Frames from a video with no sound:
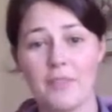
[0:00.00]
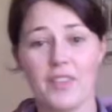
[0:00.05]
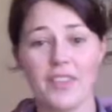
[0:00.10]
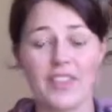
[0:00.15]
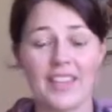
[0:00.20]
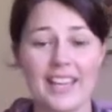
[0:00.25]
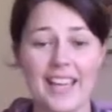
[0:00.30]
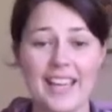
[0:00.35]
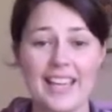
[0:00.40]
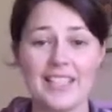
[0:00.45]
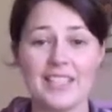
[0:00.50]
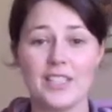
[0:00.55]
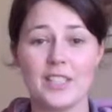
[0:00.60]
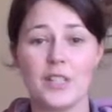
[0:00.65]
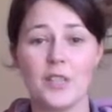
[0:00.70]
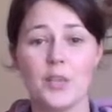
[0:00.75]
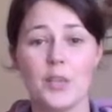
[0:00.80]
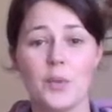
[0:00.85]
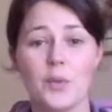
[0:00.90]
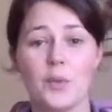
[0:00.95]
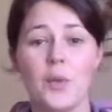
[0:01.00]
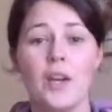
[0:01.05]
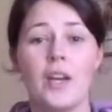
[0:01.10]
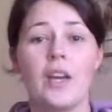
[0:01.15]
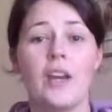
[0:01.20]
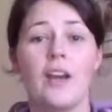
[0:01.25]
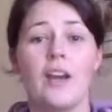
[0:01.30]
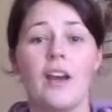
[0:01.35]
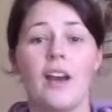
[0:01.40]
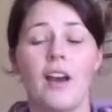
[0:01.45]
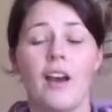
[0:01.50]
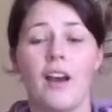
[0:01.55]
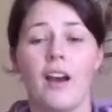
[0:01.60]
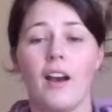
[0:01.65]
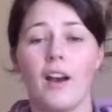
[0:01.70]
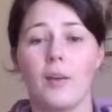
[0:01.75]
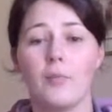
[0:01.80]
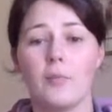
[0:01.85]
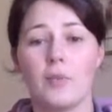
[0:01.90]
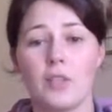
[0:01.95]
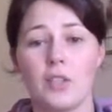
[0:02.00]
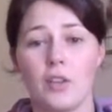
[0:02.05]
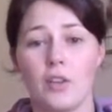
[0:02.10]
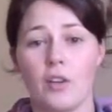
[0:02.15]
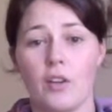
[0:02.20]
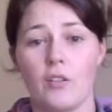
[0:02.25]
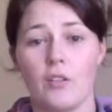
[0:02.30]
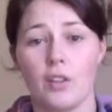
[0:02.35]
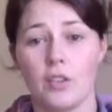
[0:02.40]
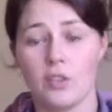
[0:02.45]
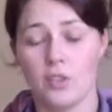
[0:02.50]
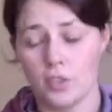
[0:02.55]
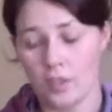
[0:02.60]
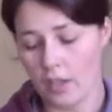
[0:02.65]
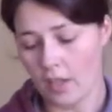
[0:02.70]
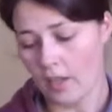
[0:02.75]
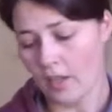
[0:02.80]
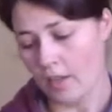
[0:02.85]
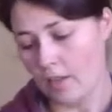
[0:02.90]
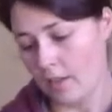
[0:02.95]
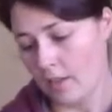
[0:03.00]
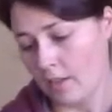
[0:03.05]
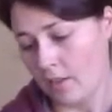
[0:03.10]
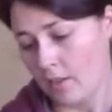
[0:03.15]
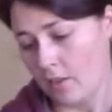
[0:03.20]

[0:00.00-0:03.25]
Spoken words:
that the lady who has, I